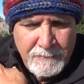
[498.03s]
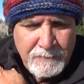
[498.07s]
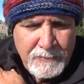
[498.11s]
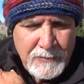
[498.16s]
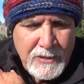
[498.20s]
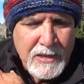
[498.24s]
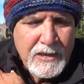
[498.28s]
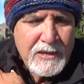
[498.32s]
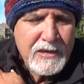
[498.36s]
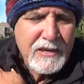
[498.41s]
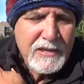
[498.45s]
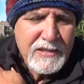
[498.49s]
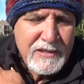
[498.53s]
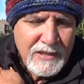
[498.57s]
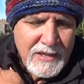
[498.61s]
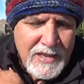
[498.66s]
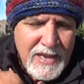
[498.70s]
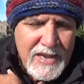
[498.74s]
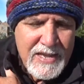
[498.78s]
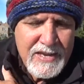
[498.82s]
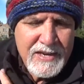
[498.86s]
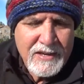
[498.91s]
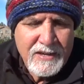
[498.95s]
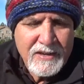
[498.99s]
In
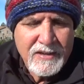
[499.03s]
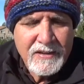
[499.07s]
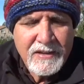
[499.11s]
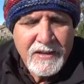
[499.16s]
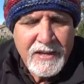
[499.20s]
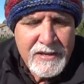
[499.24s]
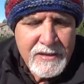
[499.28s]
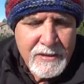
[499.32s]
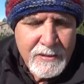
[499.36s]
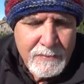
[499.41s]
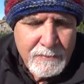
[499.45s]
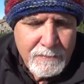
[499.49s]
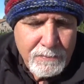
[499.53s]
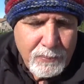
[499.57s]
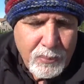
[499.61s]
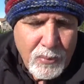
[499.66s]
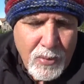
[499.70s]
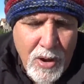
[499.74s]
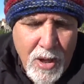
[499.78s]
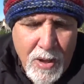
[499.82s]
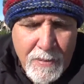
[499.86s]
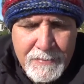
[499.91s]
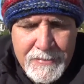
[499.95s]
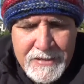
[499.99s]
Atlanta, Clinton
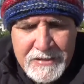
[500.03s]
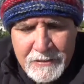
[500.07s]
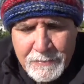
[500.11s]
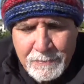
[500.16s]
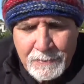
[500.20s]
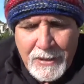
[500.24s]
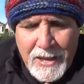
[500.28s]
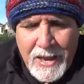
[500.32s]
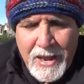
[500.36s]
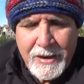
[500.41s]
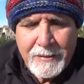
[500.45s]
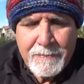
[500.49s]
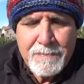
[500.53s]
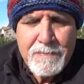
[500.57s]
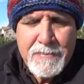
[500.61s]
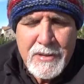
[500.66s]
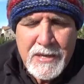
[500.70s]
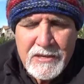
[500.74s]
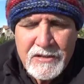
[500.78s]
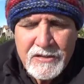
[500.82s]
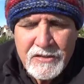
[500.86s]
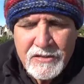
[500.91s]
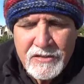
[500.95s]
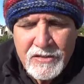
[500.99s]
promised black
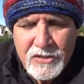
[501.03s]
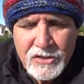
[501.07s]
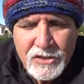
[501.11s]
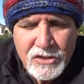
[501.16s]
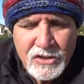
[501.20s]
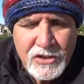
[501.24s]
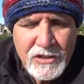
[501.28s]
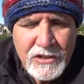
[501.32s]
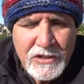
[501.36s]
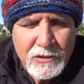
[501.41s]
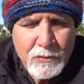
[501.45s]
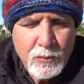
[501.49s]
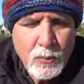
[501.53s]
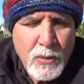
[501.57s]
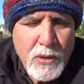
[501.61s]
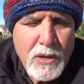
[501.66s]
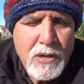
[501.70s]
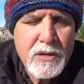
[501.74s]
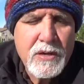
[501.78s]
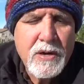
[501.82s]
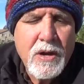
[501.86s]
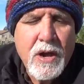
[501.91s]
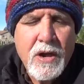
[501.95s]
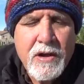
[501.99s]
ministers she had
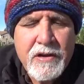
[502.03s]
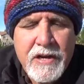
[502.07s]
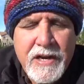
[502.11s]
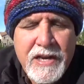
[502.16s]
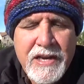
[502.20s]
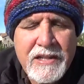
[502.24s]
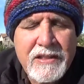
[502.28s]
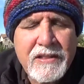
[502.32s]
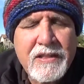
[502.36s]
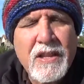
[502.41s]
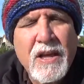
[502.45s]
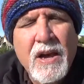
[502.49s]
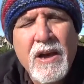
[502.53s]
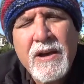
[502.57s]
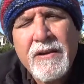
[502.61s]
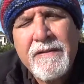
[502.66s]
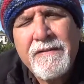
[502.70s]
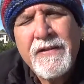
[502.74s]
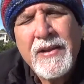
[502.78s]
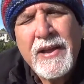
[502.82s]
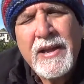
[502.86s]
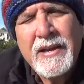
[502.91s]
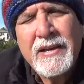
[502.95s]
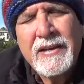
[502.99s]
run on a
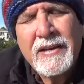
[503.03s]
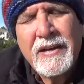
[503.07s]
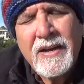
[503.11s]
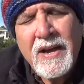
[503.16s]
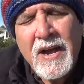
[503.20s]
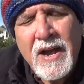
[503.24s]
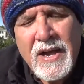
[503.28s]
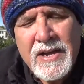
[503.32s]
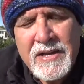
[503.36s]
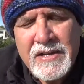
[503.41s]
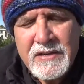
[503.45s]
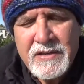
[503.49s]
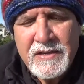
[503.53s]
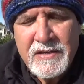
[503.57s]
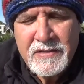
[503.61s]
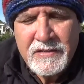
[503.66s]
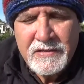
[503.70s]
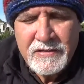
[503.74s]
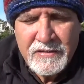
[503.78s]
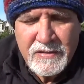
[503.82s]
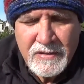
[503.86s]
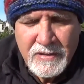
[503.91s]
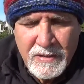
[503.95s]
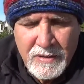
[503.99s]
love and
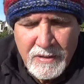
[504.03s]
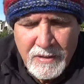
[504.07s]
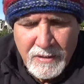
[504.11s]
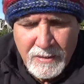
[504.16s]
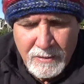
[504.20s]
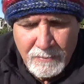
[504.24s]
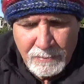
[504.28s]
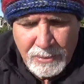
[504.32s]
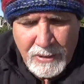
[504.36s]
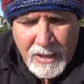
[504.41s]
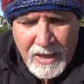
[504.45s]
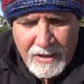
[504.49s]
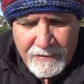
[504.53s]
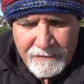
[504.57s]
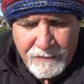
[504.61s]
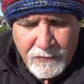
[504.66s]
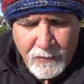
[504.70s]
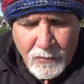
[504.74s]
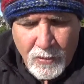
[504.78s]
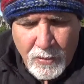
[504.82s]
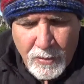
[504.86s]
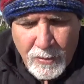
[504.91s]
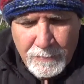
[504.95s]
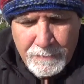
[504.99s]
kindness
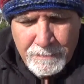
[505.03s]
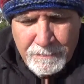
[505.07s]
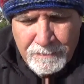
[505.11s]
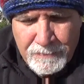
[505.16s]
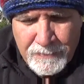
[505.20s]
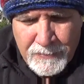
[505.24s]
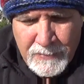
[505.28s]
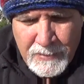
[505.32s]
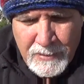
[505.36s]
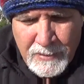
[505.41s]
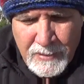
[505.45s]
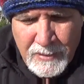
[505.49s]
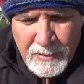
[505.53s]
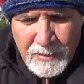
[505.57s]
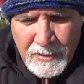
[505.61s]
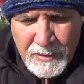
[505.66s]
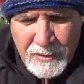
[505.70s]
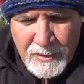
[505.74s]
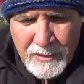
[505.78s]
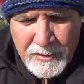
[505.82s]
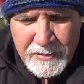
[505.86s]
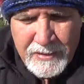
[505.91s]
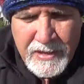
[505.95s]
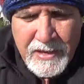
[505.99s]
platform.
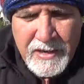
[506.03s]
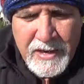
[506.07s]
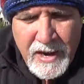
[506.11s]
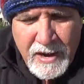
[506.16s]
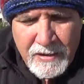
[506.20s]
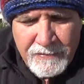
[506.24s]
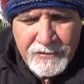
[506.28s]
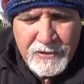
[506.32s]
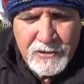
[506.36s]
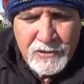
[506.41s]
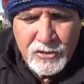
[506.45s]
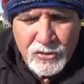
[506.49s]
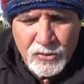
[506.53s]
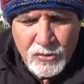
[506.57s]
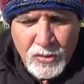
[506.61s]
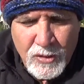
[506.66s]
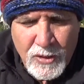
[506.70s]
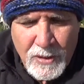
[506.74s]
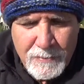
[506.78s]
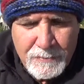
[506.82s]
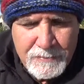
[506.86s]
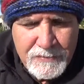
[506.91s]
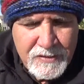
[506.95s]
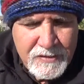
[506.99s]
And then after
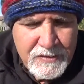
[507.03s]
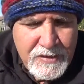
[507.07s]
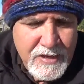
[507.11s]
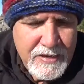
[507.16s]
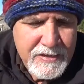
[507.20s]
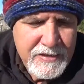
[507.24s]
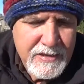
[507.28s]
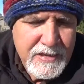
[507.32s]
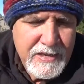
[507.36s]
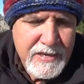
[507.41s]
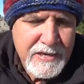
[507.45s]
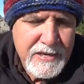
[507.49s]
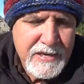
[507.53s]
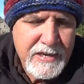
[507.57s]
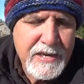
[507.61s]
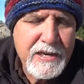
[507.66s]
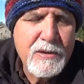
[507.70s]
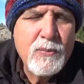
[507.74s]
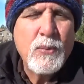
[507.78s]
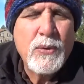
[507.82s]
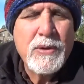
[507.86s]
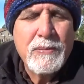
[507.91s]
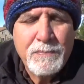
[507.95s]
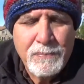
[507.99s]
Trump said that
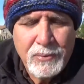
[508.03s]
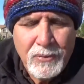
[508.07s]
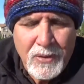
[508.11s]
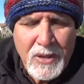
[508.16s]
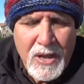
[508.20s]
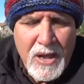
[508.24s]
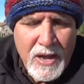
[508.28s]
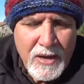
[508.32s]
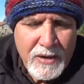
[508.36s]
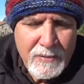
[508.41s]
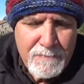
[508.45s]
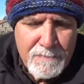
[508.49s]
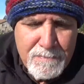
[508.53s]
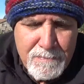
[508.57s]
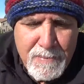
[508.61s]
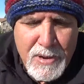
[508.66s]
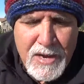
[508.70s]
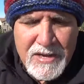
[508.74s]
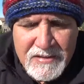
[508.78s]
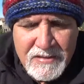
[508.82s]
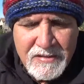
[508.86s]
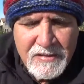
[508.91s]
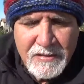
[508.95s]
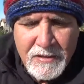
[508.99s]
he would block
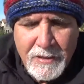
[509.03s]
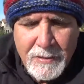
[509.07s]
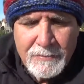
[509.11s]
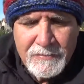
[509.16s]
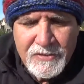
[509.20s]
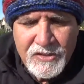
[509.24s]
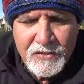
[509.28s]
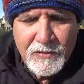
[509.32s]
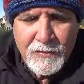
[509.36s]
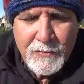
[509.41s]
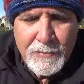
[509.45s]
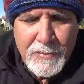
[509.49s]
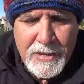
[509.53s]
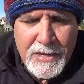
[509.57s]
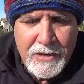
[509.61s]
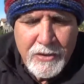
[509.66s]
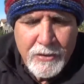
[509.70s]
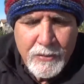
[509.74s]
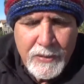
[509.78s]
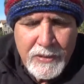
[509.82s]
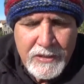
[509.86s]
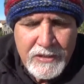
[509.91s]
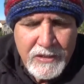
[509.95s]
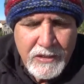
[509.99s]
Muslims from
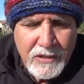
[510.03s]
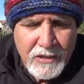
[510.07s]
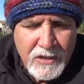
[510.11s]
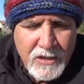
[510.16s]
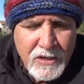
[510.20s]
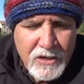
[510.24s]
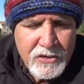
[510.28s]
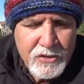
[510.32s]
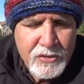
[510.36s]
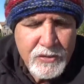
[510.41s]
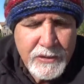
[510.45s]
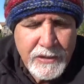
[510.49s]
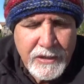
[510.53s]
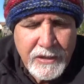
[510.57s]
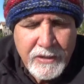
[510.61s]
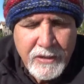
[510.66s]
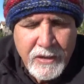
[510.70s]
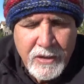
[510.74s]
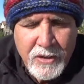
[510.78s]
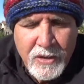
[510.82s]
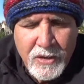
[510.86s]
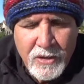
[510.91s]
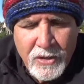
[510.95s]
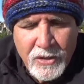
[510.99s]
entering the country,
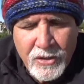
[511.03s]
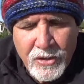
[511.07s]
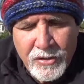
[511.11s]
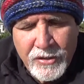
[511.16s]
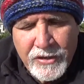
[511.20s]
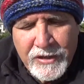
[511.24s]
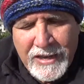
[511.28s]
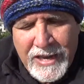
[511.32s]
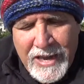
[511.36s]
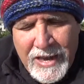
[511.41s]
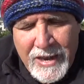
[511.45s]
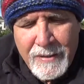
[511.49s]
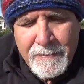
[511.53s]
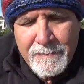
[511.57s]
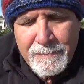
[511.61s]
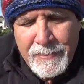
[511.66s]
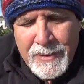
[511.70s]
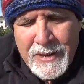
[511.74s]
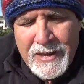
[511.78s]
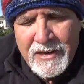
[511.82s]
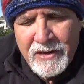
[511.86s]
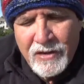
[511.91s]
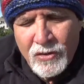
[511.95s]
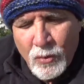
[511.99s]
her
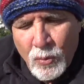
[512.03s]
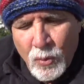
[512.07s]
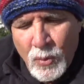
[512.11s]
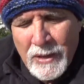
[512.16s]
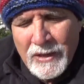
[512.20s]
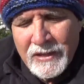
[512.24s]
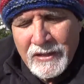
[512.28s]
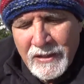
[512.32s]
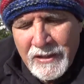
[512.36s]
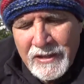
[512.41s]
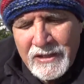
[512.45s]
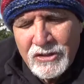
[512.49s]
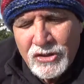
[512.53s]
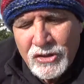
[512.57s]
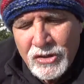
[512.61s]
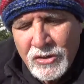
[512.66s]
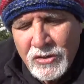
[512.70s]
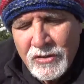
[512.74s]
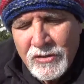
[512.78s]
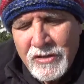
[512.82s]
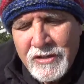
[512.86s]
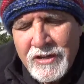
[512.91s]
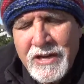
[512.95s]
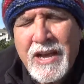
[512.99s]
campaign quickly
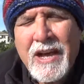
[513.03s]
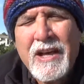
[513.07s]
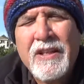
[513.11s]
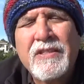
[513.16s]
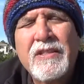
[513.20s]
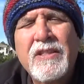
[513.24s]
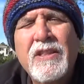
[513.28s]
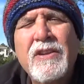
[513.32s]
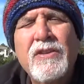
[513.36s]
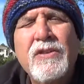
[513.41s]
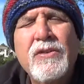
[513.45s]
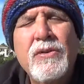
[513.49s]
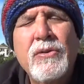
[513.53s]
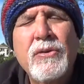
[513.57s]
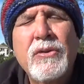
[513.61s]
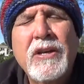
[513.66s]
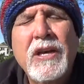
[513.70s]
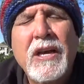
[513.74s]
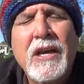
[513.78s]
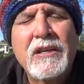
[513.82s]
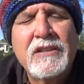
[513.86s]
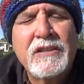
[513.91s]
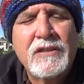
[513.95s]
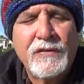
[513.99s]
churned out the new
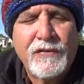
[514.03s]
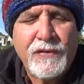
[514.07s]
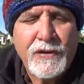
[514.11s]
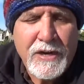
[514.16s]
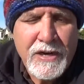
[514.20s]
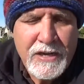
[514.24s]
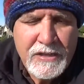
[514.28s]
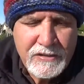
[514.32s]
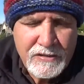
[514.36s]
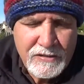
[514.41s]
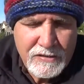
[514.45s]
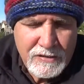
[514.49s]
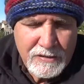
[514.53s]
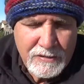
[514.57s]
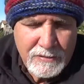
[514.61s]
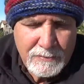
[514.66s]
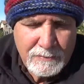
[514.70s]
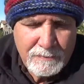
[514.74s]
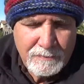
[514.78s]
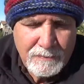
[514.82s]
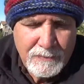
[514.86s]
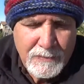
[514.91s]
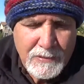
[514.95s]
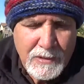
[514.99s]
catchphrase:
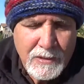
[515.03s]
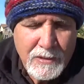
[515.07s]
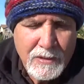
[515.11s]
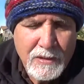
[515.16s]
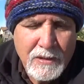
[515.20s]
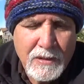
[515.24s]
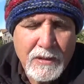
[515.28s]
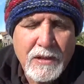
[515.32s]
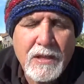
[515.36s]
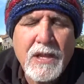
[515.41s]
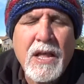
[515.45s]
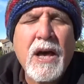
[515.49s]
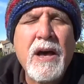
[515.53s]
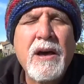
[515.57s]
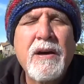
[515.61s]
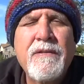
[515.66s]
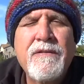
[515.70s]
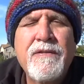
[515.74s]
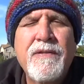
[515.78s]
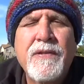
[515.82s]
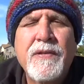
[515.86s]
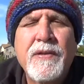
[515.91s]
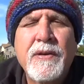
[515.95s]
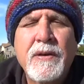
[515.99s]

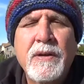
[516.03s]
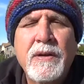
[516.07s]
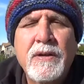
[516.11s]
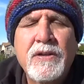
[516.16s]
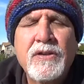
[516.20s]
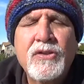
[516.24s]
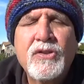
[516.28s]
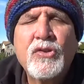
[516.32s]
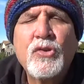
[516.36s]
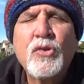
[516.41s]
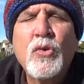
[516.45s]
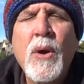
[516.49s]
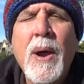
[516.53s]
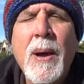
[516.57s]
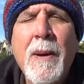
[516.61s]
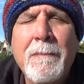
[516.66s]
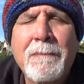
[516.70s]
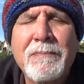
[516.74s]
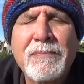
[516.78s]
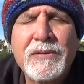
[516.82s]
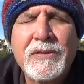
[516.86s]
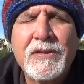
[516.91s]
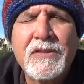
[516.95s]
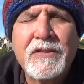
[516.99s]
love
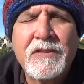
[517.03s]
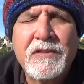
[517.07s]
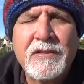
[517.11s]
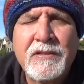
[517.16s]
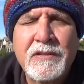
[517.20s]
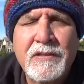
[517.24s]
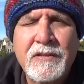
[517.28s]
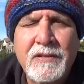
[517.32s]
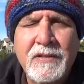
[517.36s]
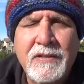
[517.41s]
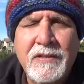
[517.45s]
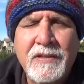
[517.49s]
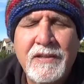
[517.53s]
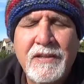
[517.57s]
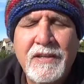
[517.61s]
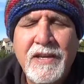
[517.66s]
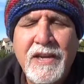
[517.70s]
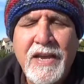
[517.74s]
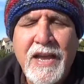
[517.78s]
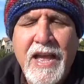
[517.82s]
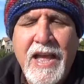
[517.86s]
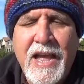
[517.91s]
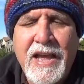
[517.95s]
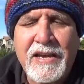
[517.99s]
trumps
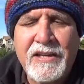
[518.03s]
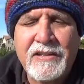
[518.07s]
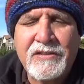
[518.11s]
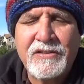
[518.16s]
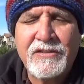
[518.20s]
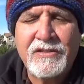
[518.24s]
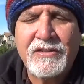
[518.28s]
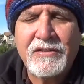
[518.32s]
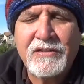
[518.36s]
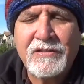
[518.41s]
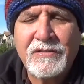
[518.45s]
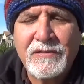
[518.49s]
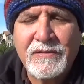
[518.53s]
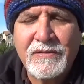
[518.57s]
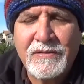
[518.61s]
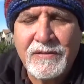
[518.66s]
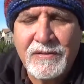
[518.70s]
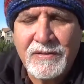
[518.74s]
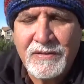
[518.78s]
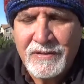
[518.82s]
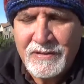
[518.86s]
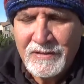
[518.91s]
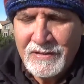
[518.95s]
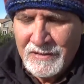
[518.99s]
hate.
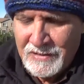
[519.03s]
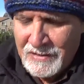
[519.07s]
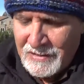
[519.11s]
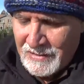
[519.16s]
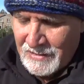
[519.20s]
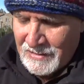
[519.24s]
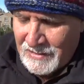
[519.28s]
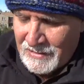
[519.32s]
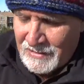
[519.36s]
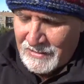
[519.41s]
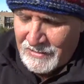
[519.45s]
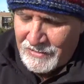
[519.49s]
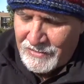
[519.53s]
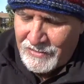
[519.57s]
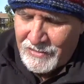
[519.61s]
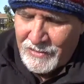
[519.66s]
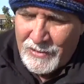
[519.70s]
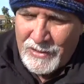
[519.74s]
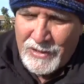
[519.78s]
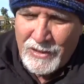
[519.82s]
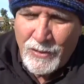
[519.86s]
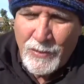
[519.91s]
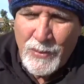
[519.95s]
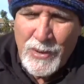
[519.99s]
So
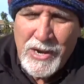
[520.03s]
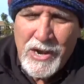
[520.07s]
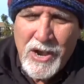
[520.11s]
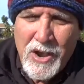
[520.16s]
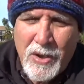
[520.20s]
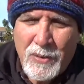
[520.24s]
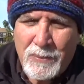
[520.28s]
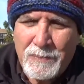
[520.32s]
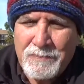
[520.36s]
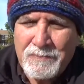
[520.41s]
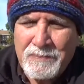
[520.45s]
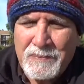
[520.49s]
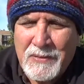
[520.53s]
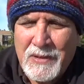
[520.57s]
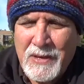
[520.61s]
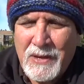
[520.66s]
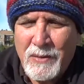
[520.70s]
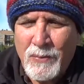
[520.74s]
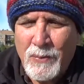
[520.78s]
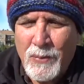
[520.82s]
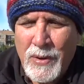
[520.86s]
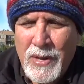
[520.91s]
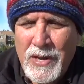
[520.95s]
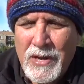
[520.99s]
here we go.
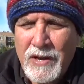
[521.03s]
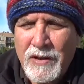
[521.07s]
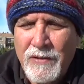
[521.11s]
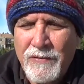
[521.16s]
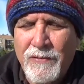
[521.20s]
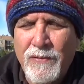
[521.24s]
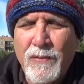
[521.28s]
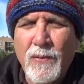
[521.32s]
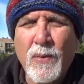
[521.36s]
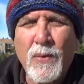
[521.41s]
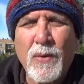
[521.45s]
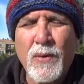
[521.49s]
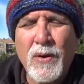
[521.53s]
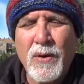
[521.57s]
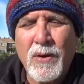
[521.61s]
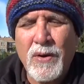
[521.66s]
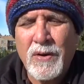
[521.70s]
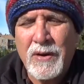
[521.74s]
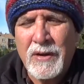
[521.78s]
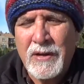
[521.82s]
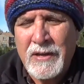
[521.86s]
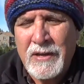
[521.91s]
Get ready for